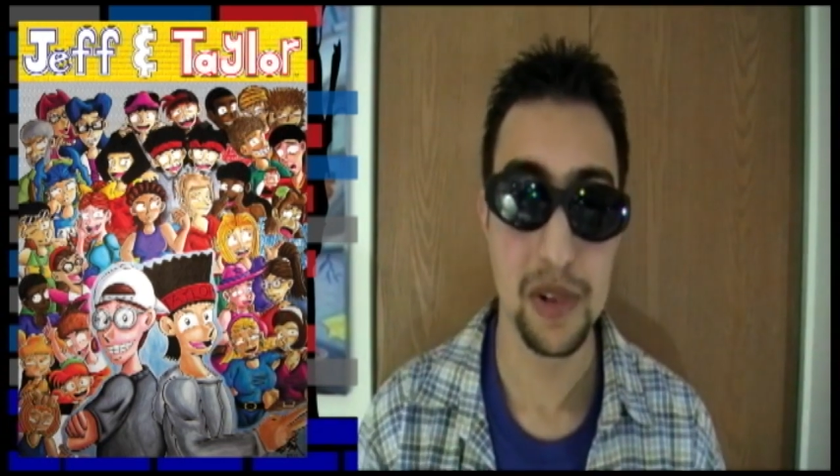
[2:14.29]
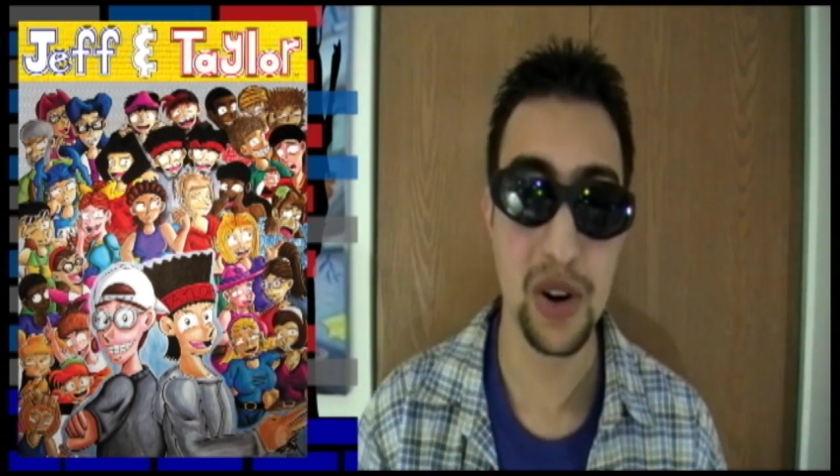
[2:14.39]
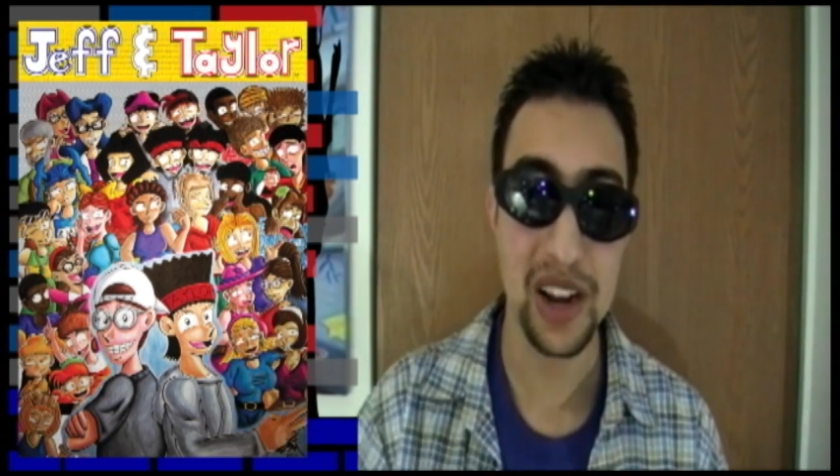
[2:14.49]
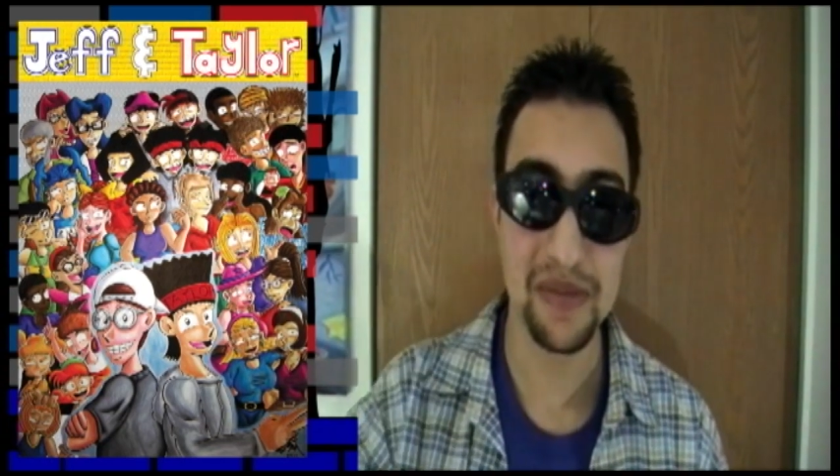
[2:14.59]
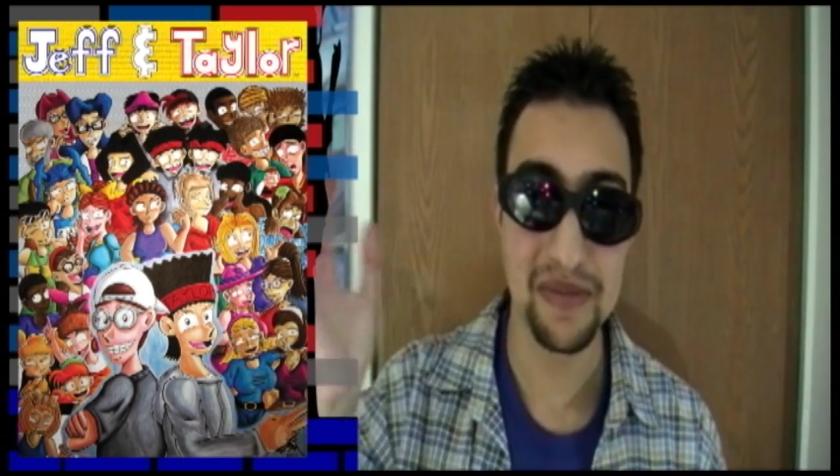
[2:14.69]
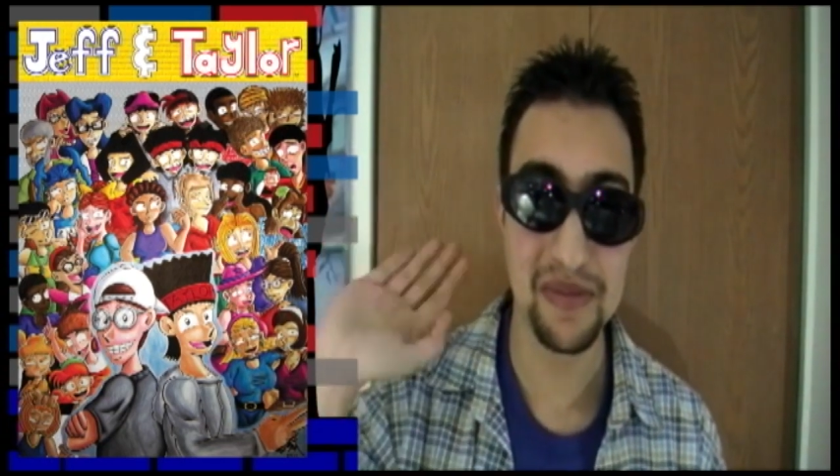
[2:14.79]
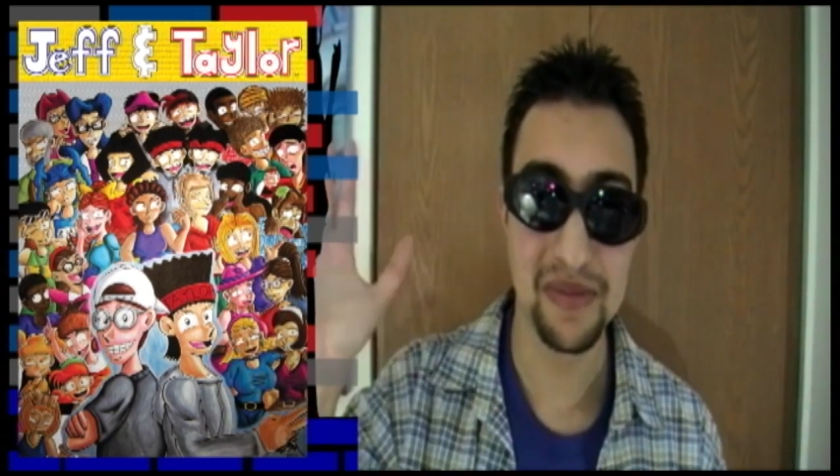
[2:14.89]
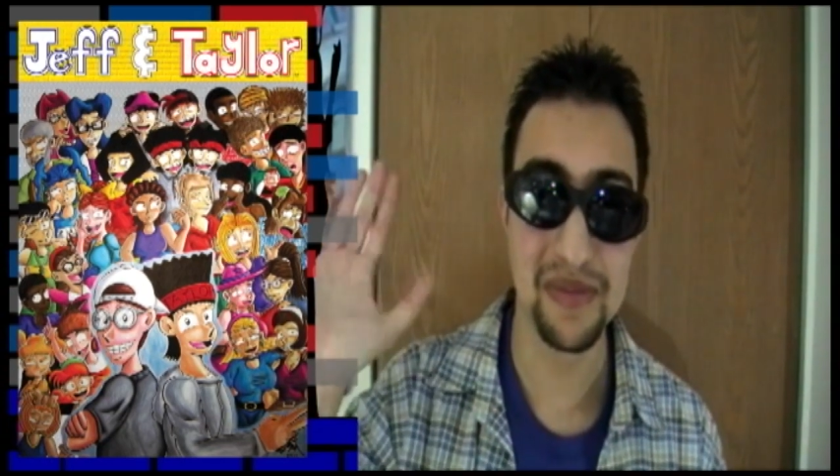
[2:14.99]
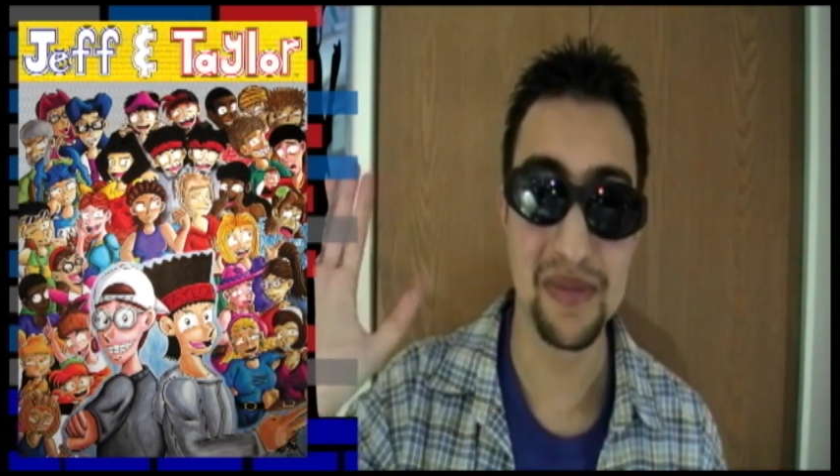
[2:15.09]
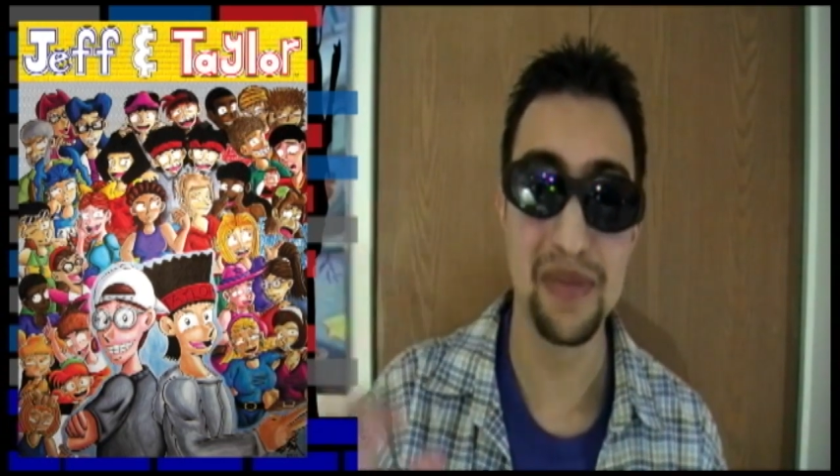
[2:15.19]
Alright,
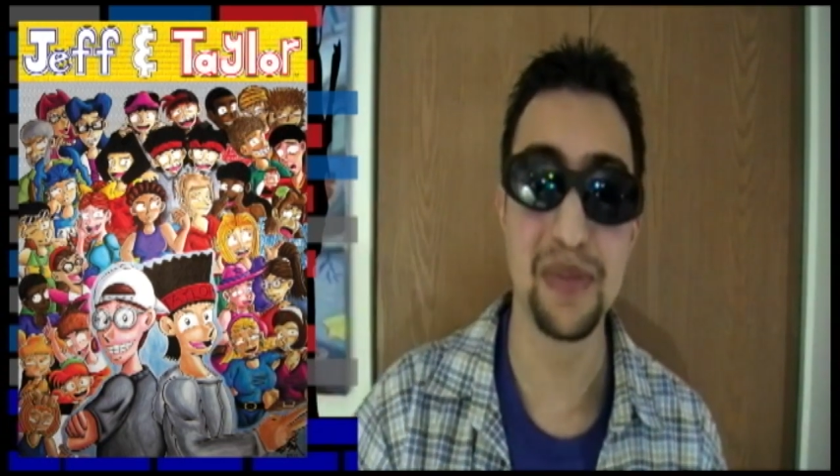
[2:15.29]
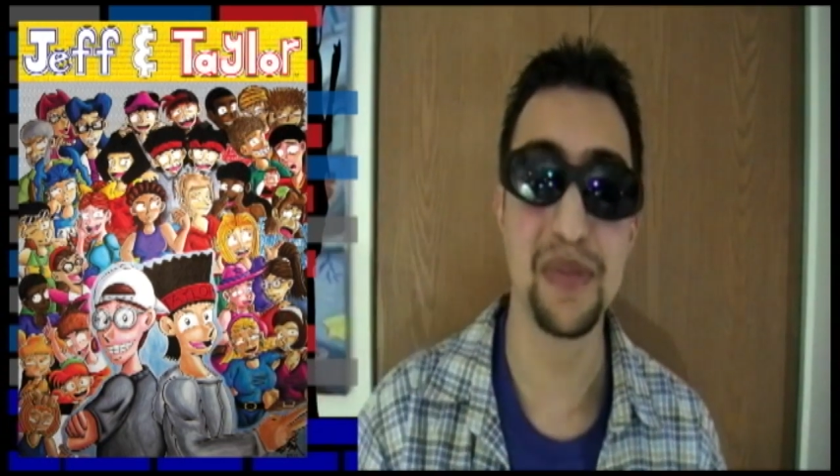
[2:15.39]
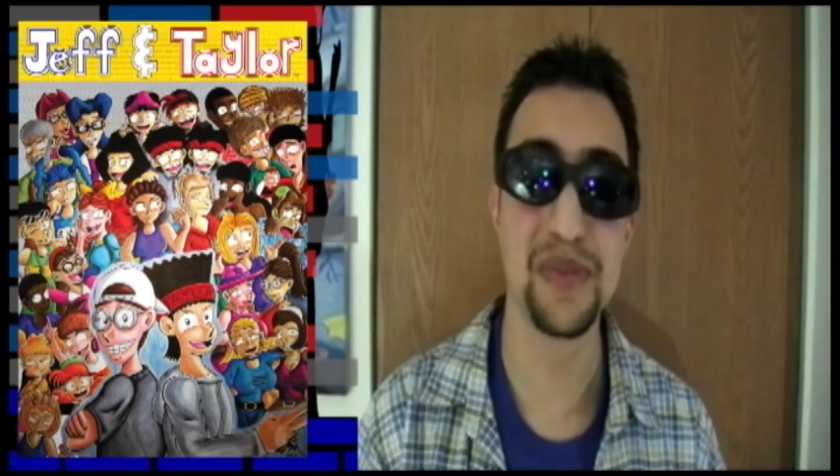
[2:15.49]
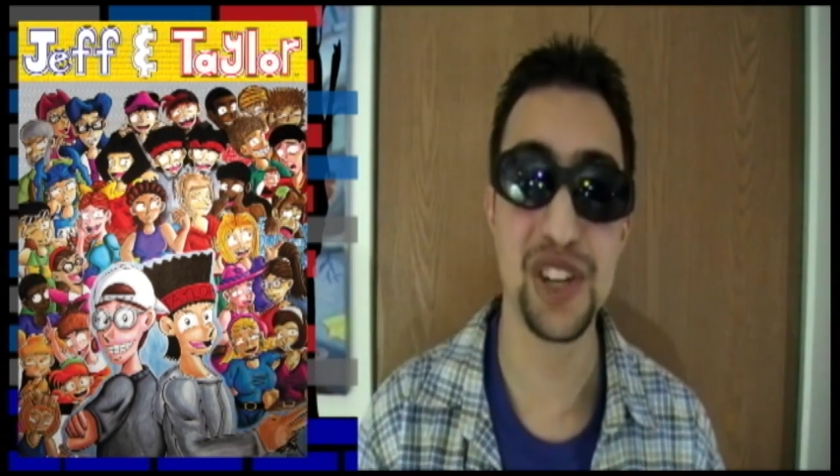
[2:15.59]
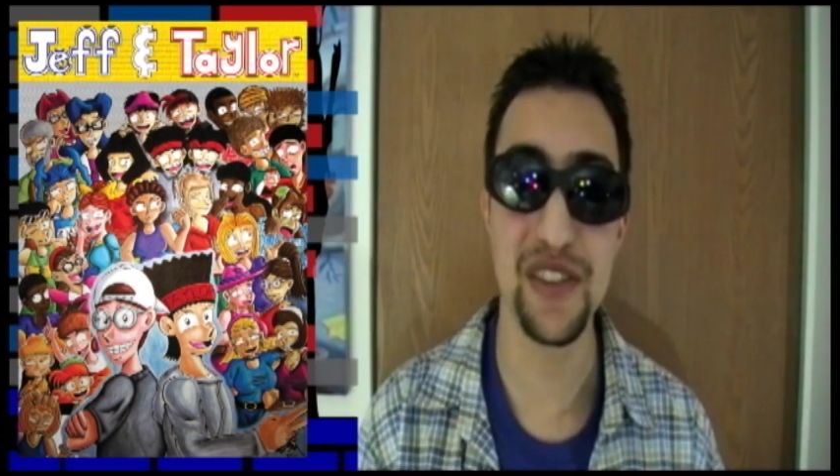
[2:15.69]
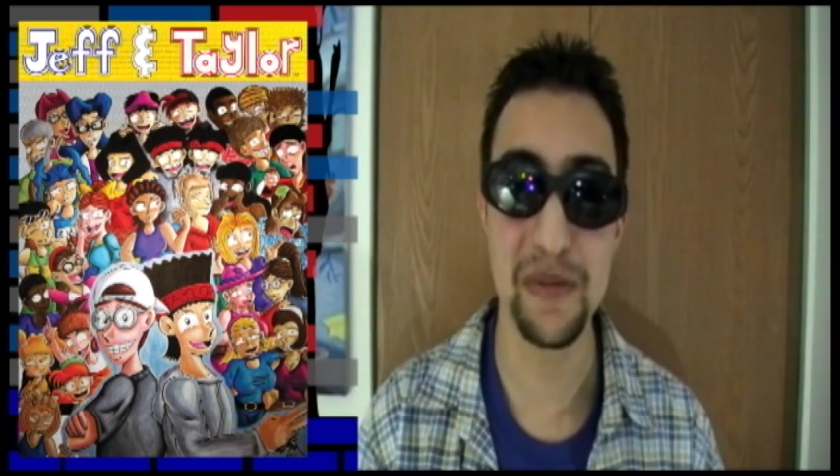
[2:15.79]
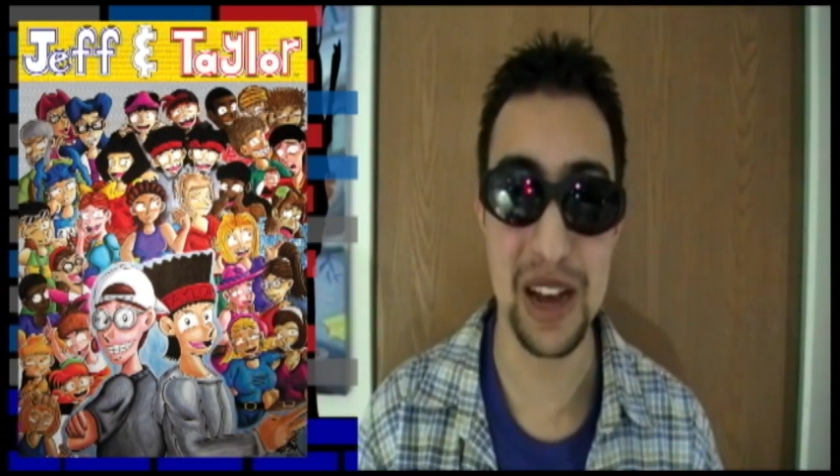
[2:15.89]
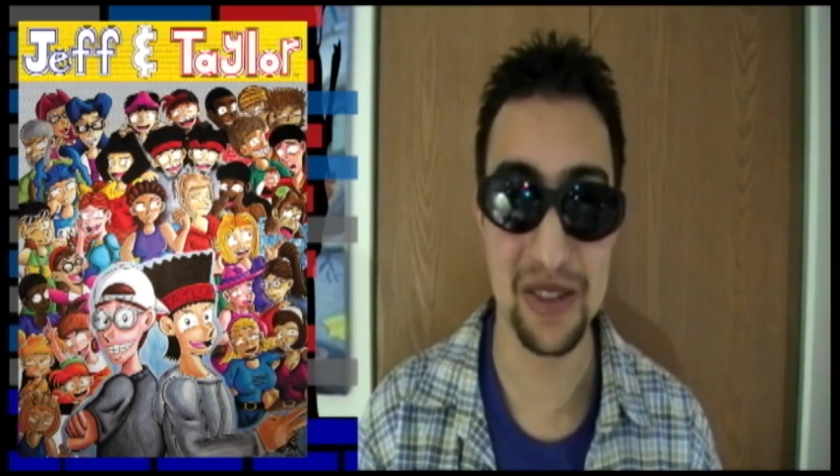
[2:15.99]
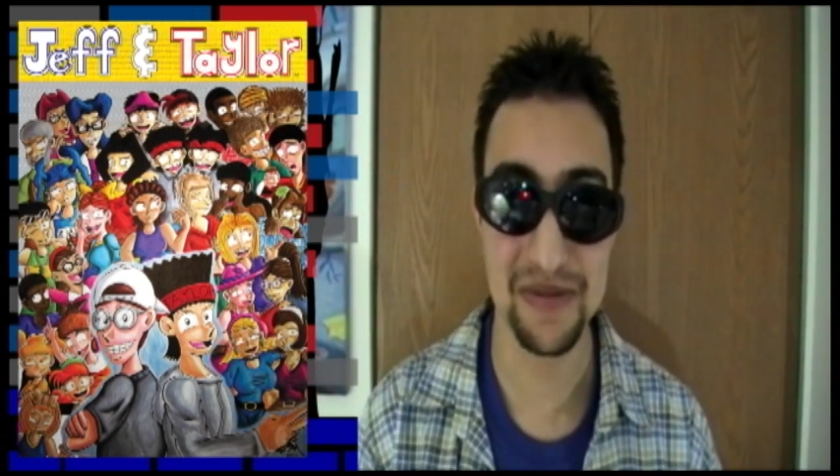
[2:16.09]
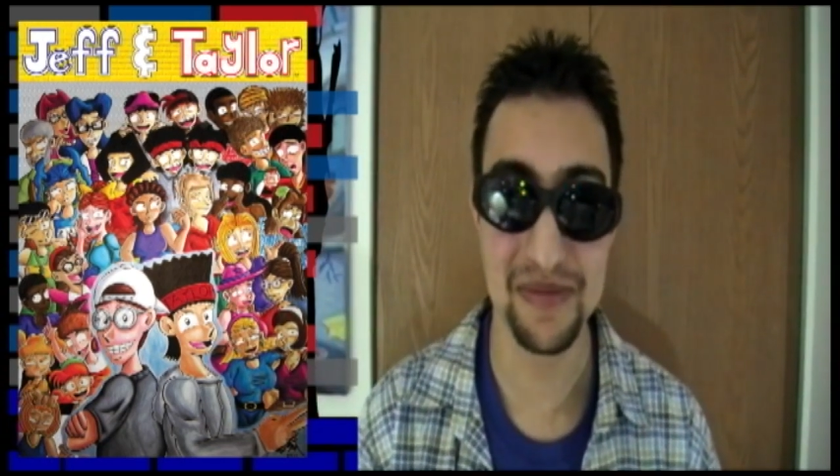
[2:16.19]
J F M
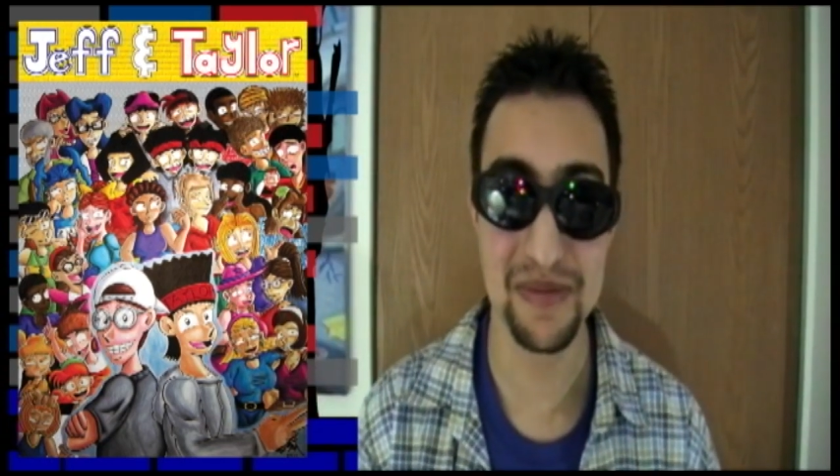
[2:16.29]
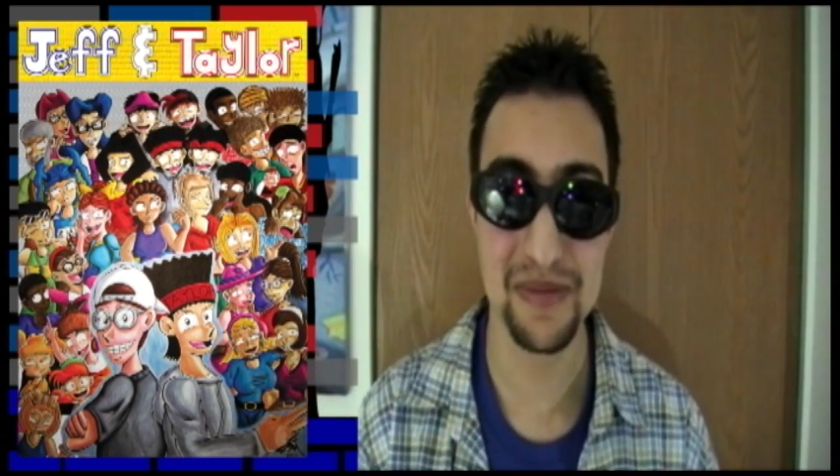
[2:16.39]
out.